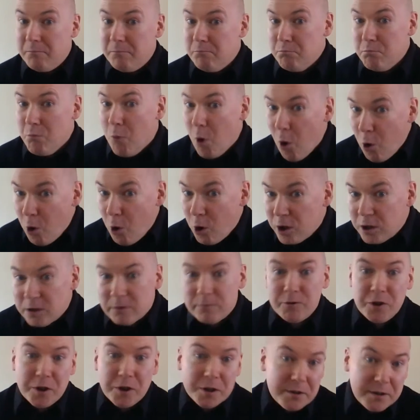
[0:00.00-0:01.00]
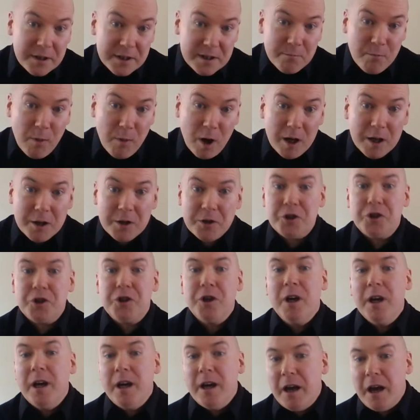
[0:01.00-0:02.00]
more, just as
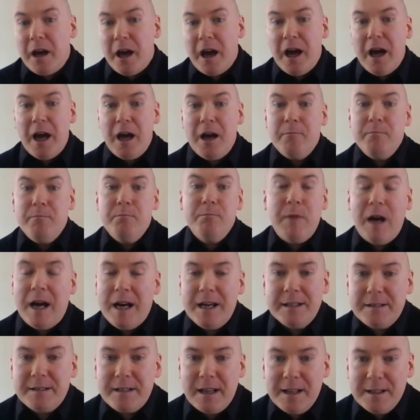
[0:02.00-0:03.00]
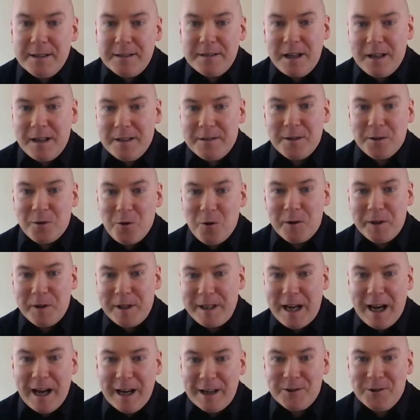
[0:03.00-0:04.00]
much as the
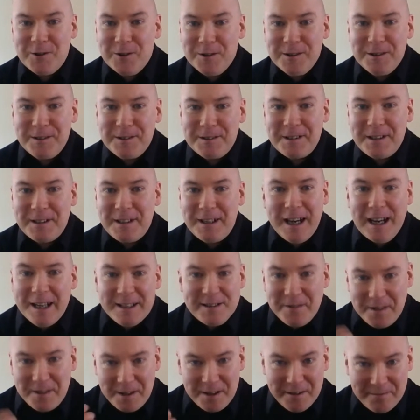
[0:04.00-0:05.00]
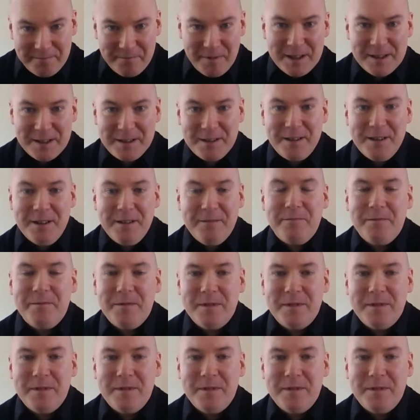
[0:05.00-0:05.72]
concrete actions, the